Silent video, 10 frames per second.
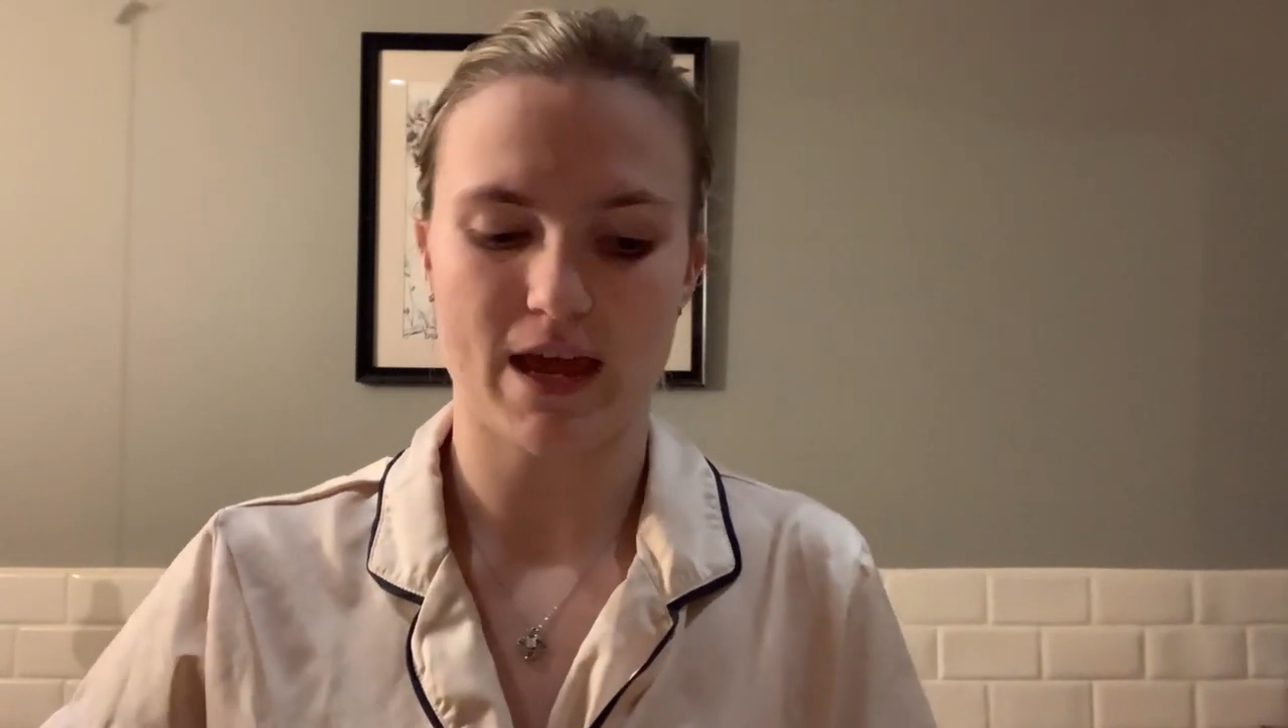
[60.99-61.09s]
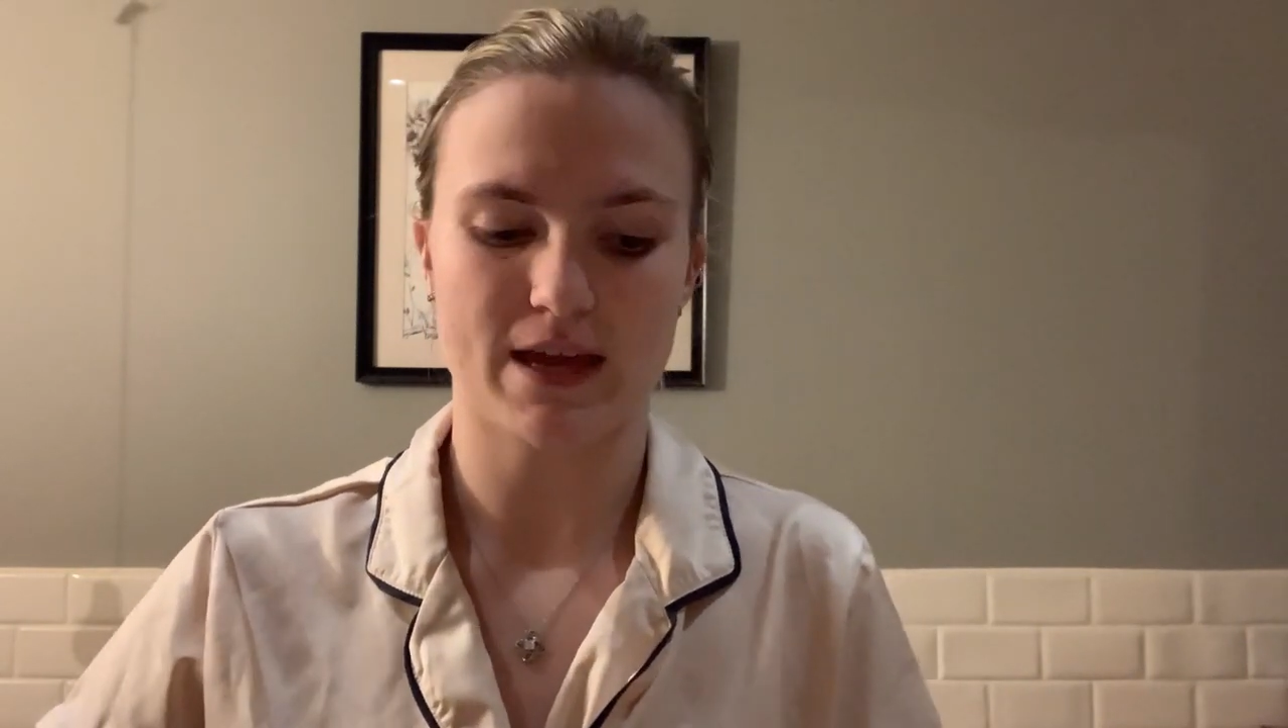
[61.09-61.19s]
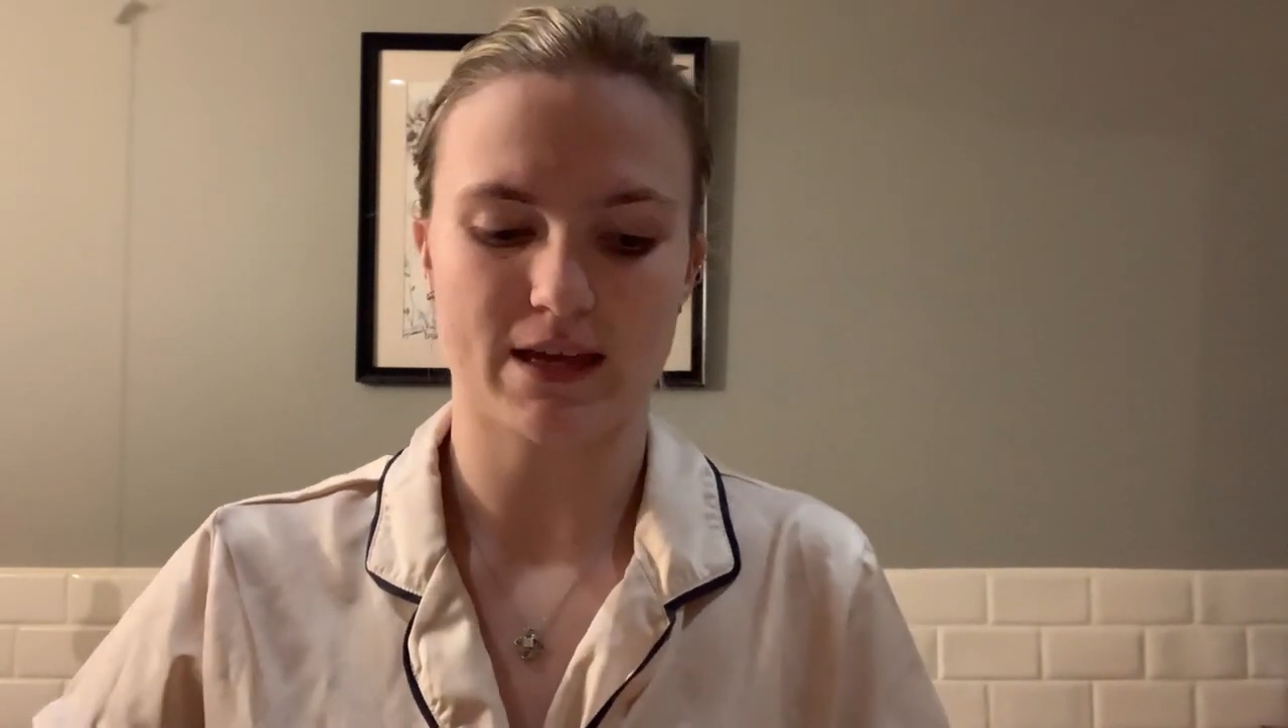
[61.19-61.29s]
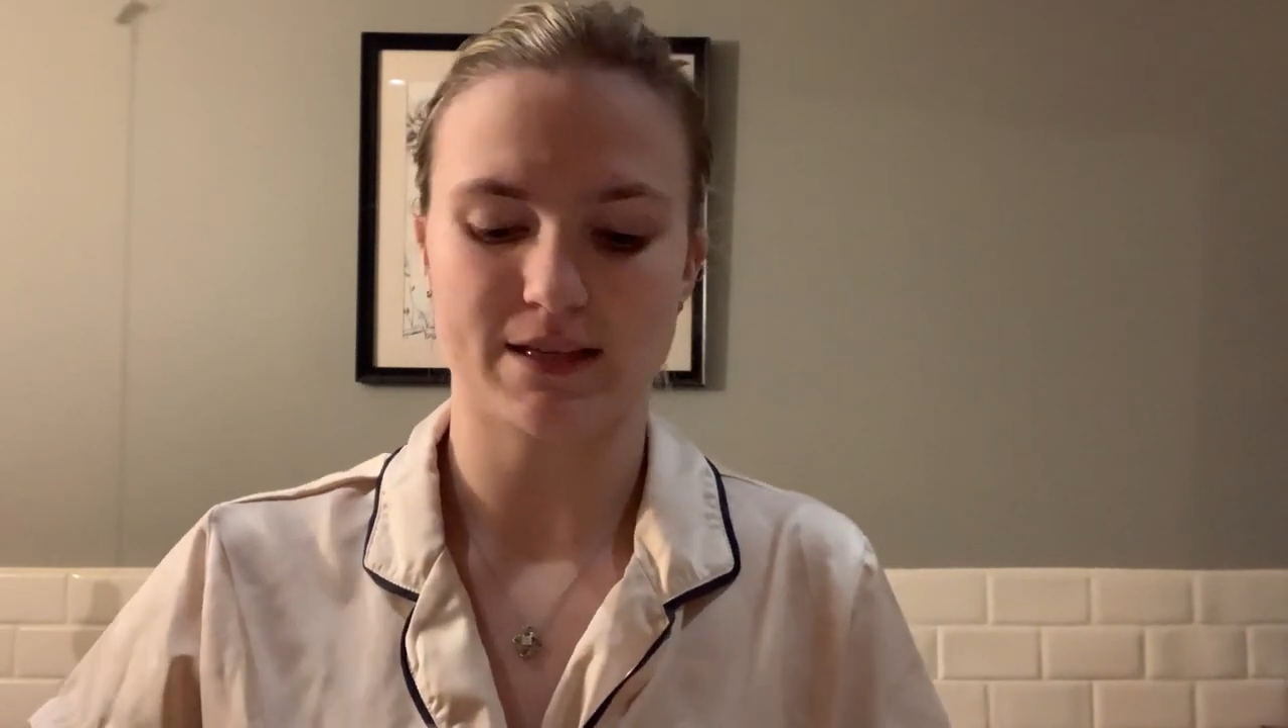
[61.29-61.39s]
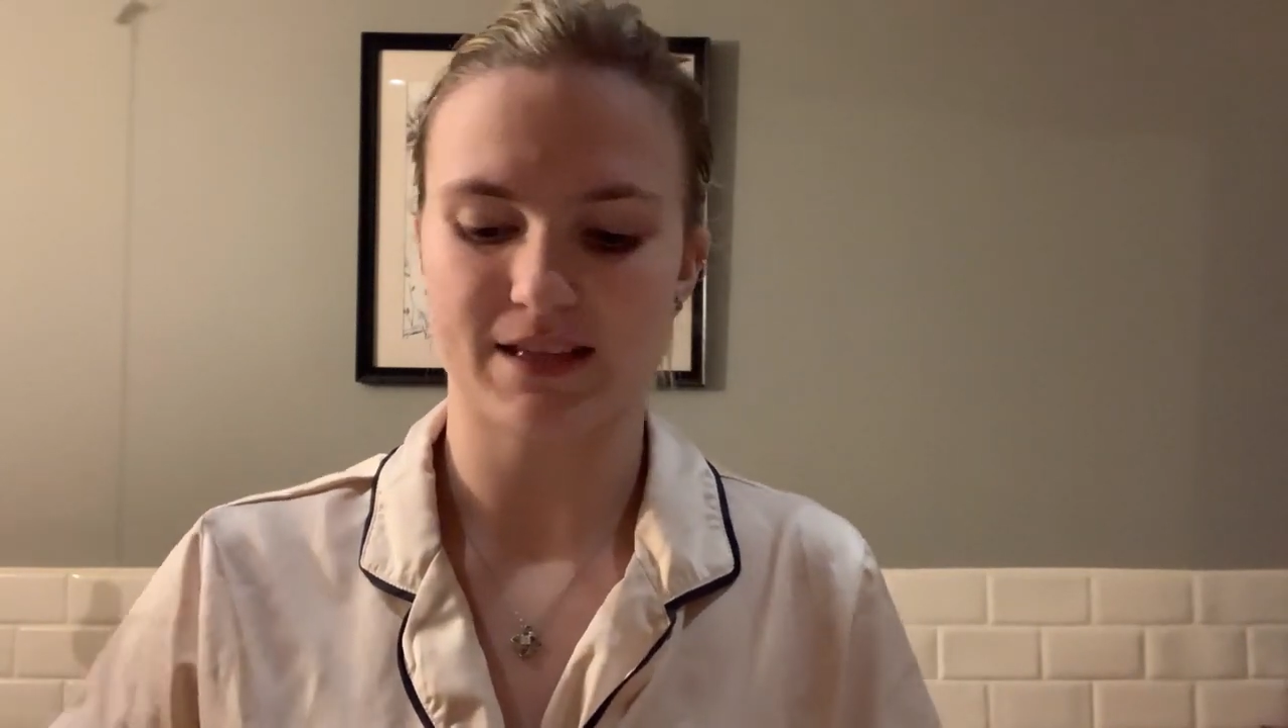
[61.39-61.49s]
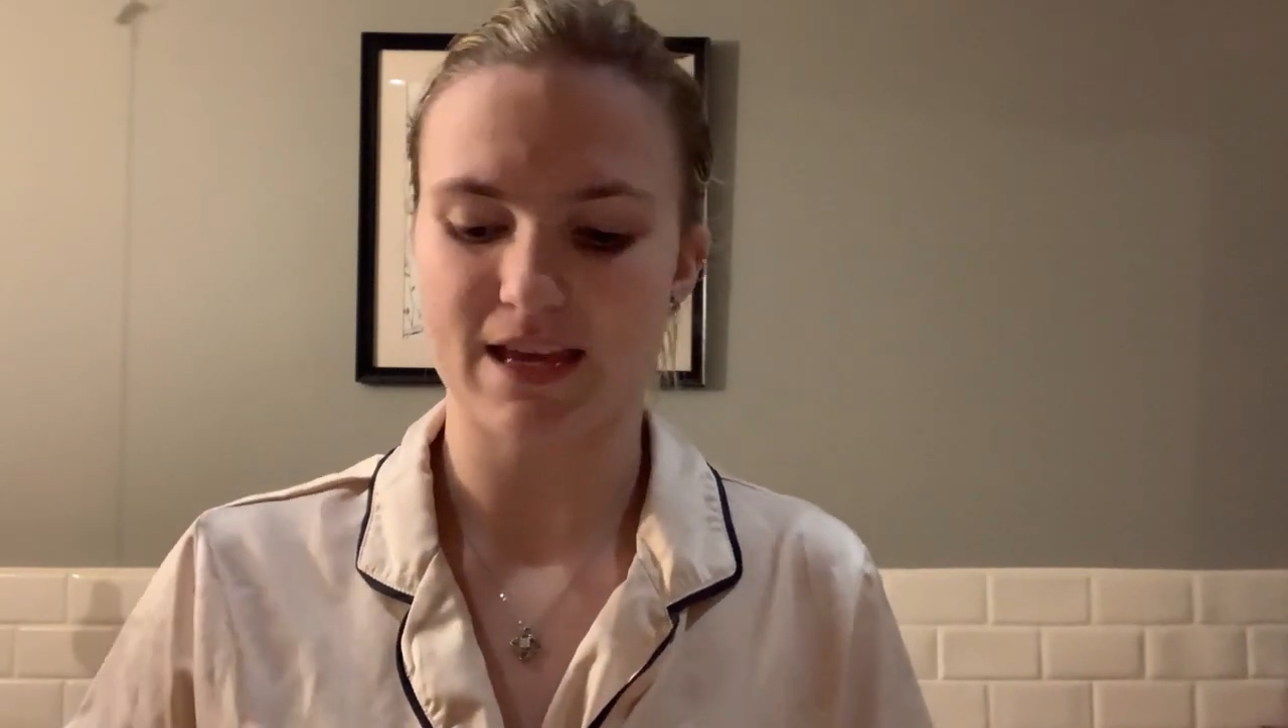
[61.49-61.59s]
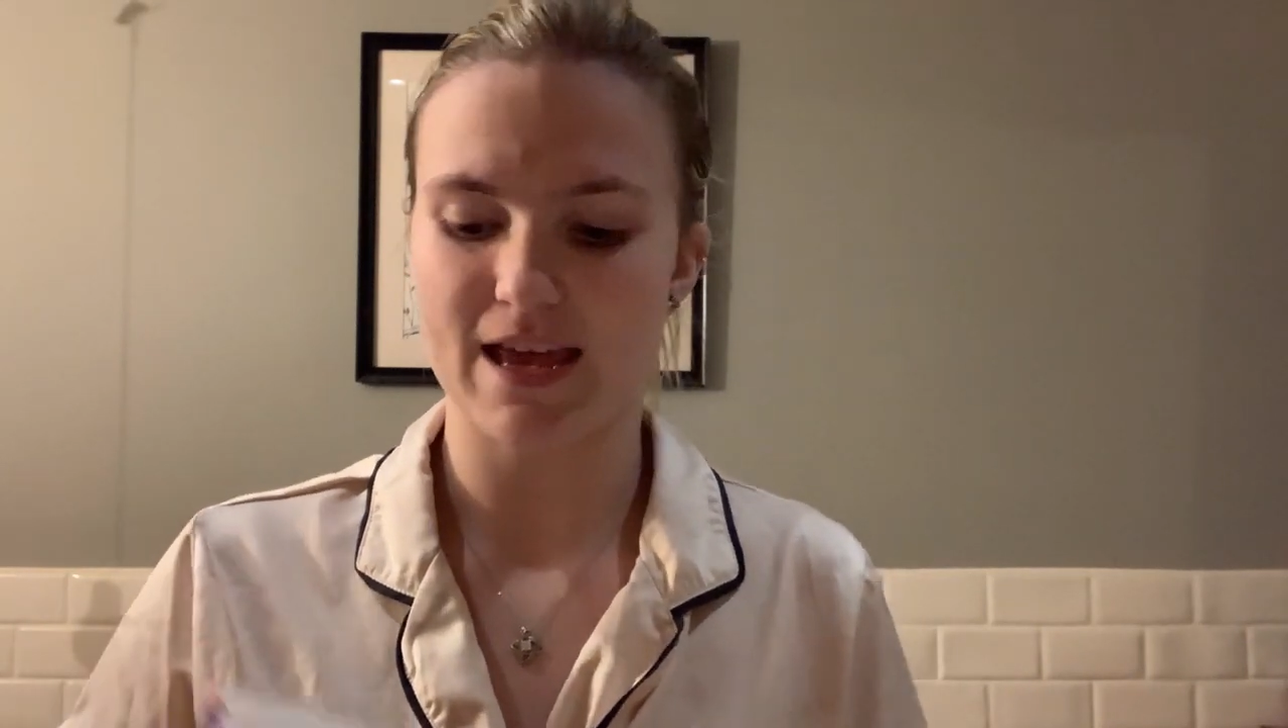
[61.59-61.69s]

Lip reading: it is